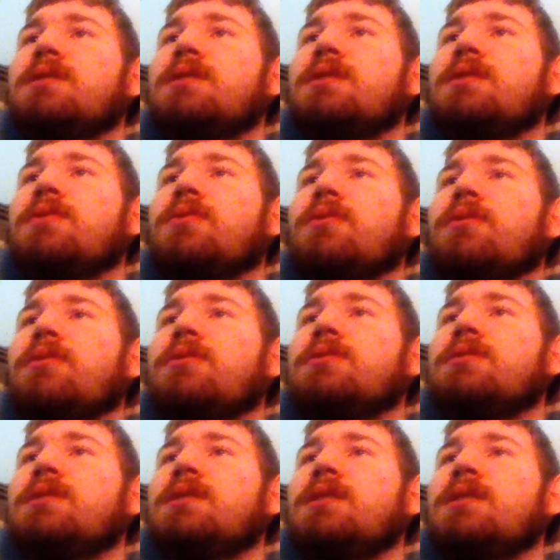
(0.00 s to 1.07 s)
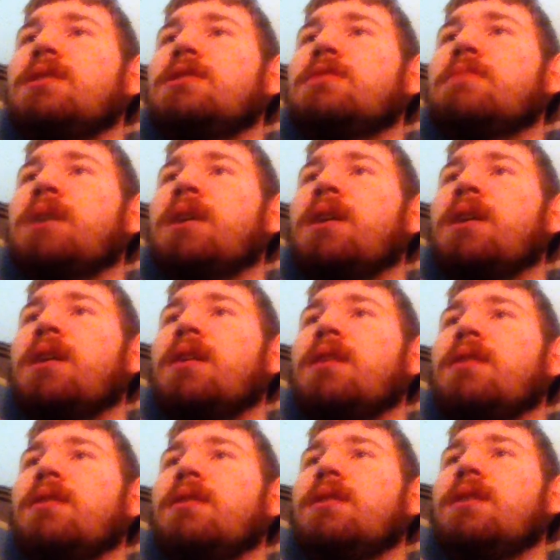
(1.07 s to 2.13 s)
It coils its
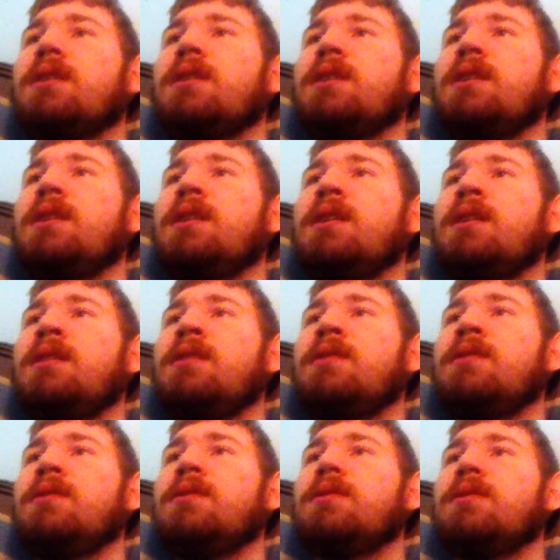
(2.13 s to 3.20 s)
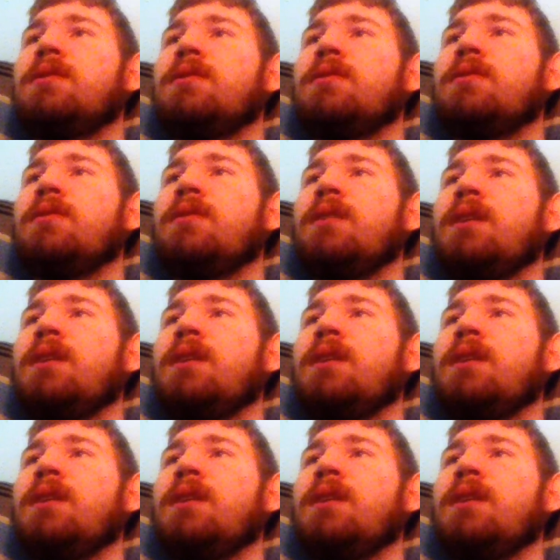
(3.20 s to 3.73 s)
body into